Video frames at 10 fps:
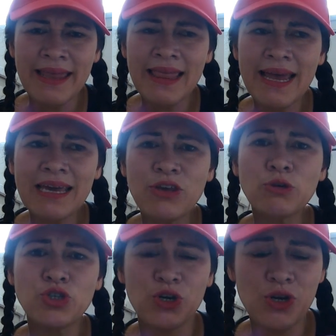Like,
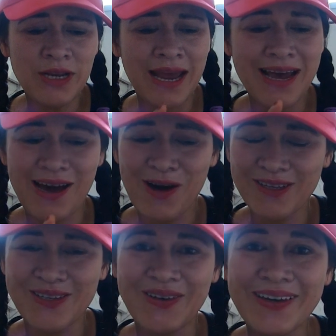you turn
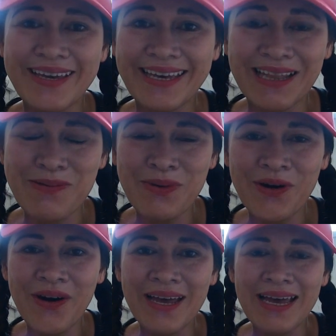also on
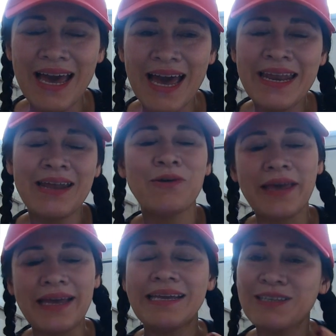Guillermo, and then,
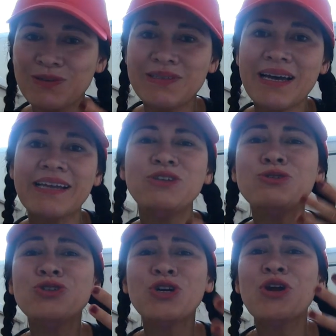okay, Lito died.
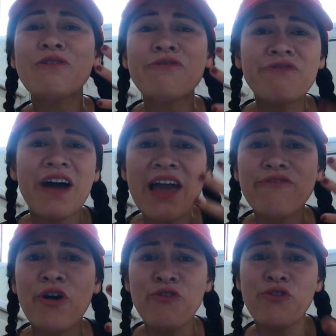You turn on
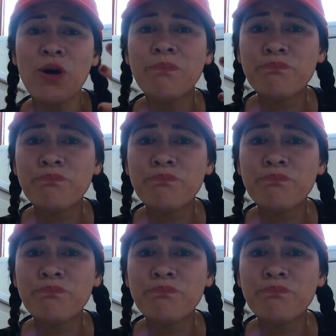five of your